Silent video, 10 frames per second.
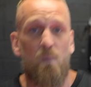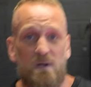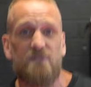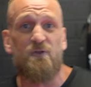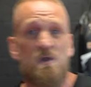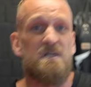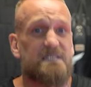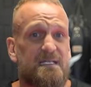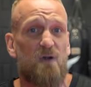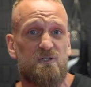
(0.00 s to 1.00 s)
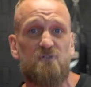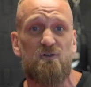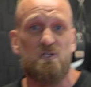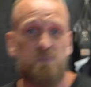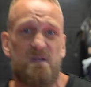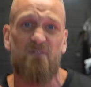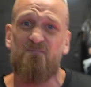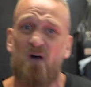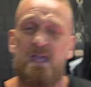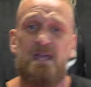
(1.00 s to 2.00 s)
when you're doing your skills and drills, when you're
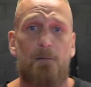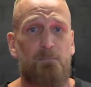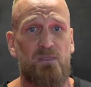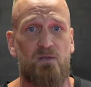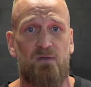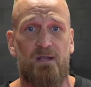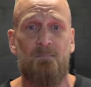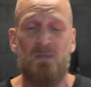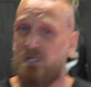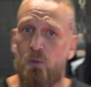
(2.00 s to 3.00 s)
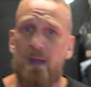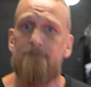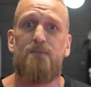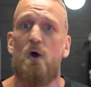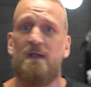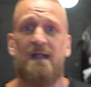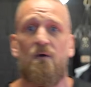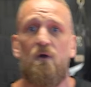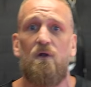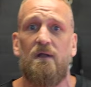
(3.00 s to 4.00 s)
fighting up in the ring, you ain't burning
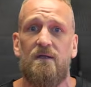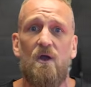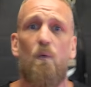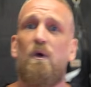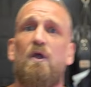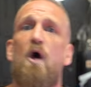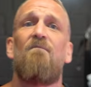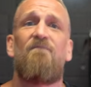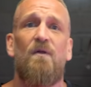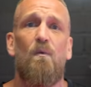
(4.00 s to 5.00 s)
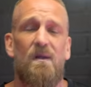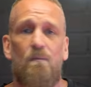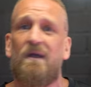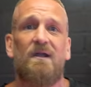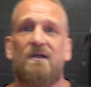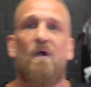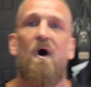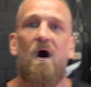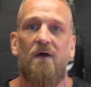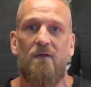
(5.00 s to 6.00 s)
out early. We're going for the win. We're gonna go
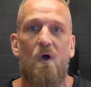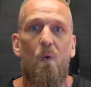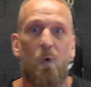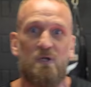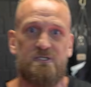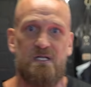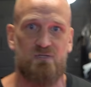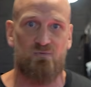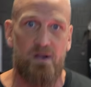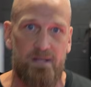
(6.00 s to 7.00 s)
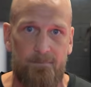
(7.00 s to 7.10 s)
hard. Watch this, ready?